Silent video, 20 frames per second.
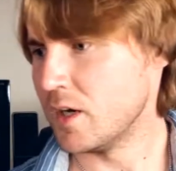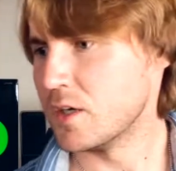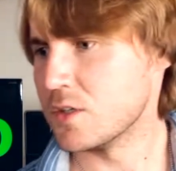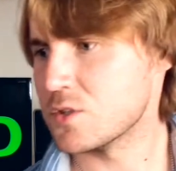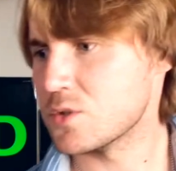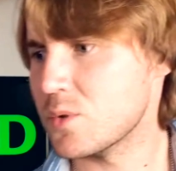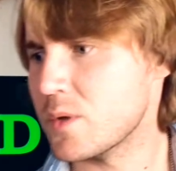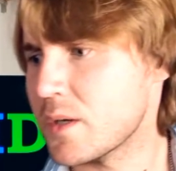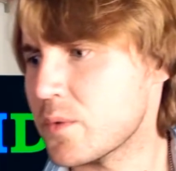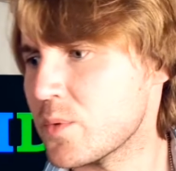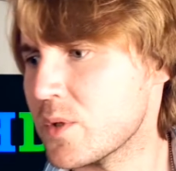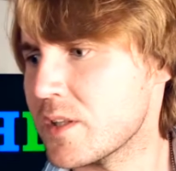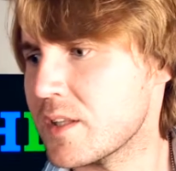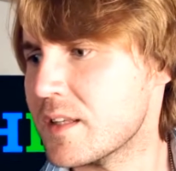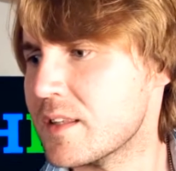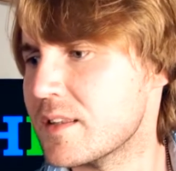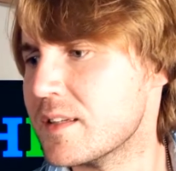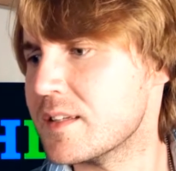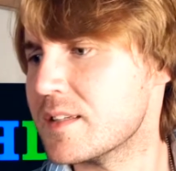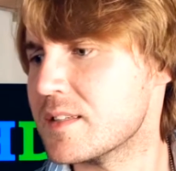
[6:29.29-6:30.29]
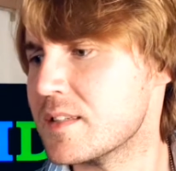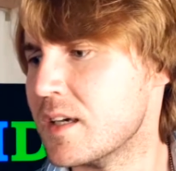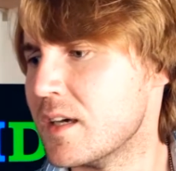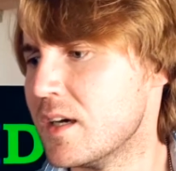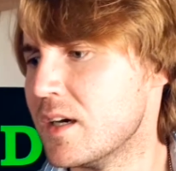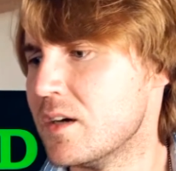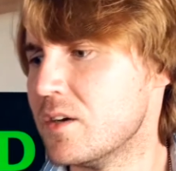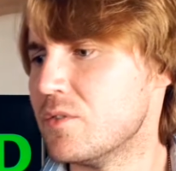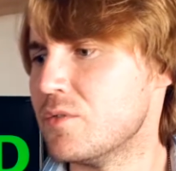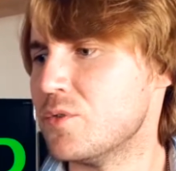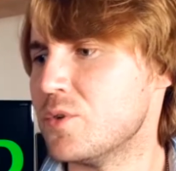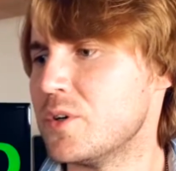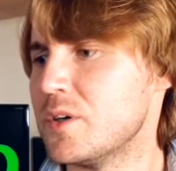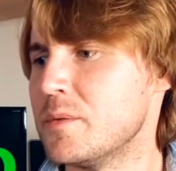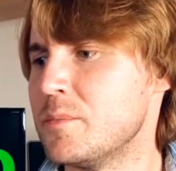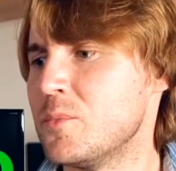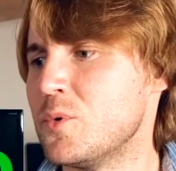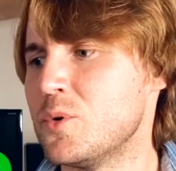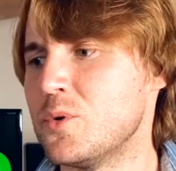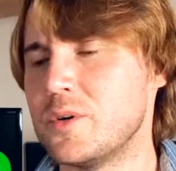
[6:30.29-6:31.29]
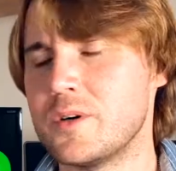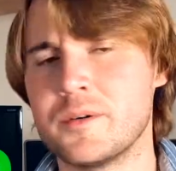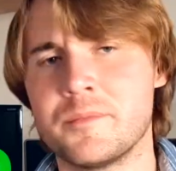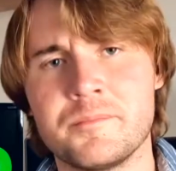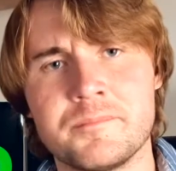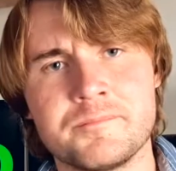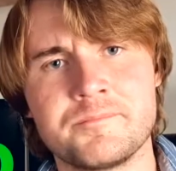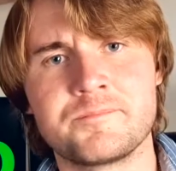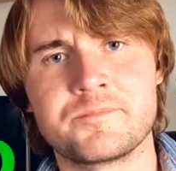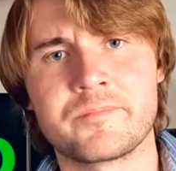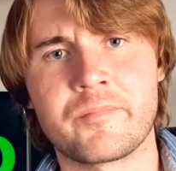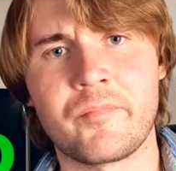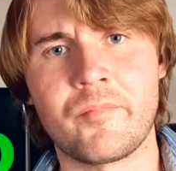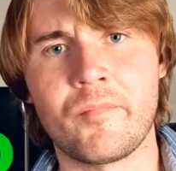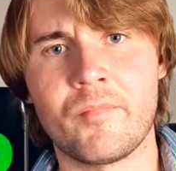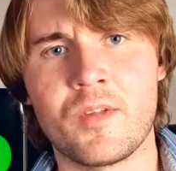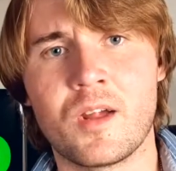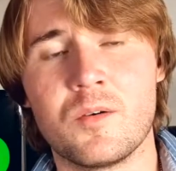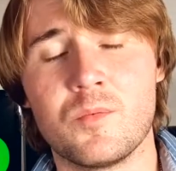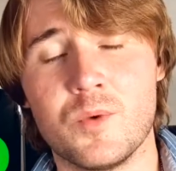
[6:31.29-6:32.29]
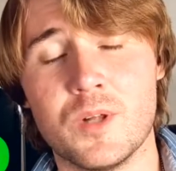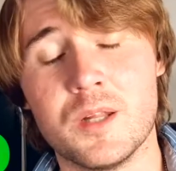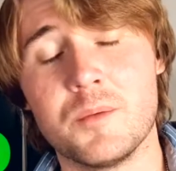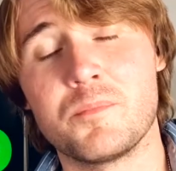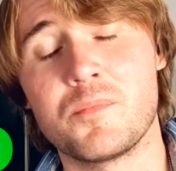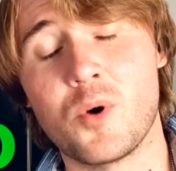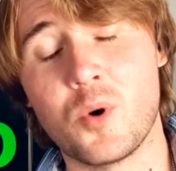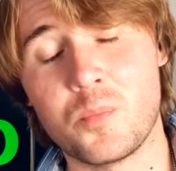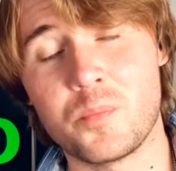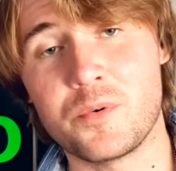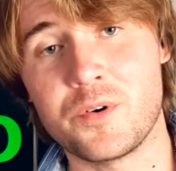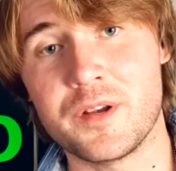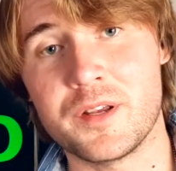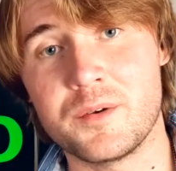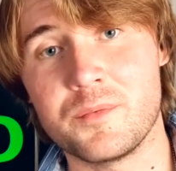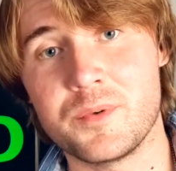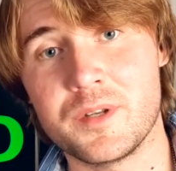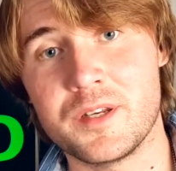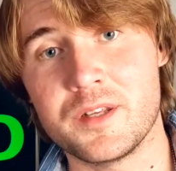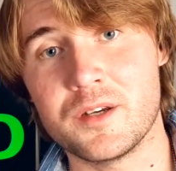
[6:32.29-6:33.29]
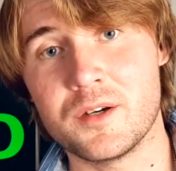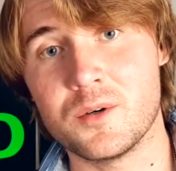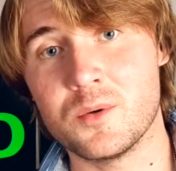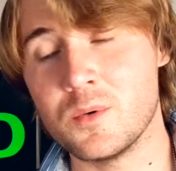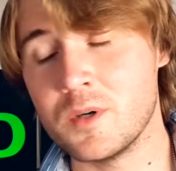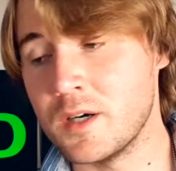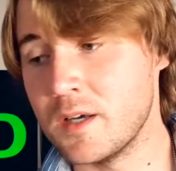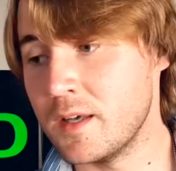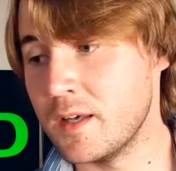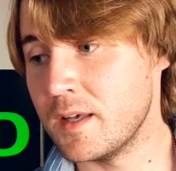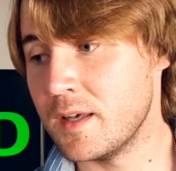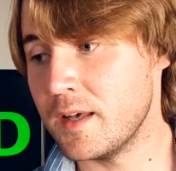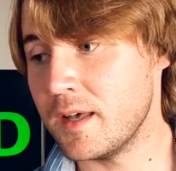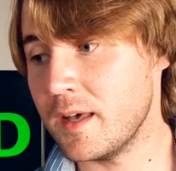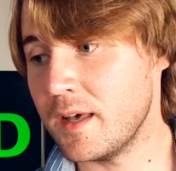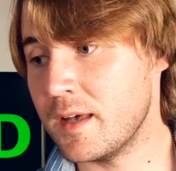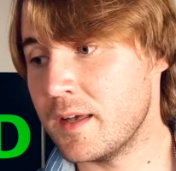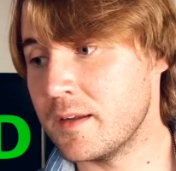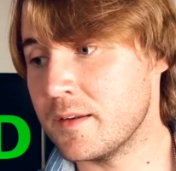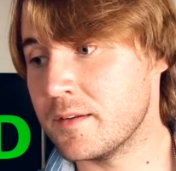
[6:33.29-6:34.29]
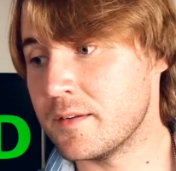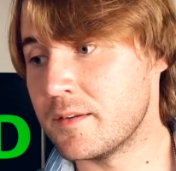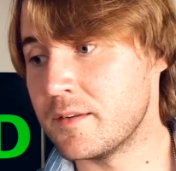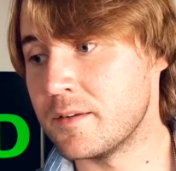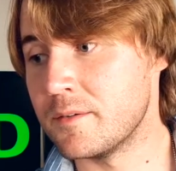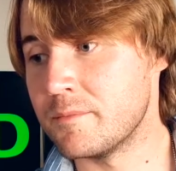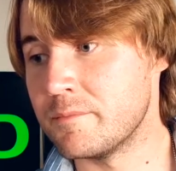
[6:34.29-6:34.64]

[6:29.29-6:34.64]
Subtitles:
So I will let this for a more appropriate video. And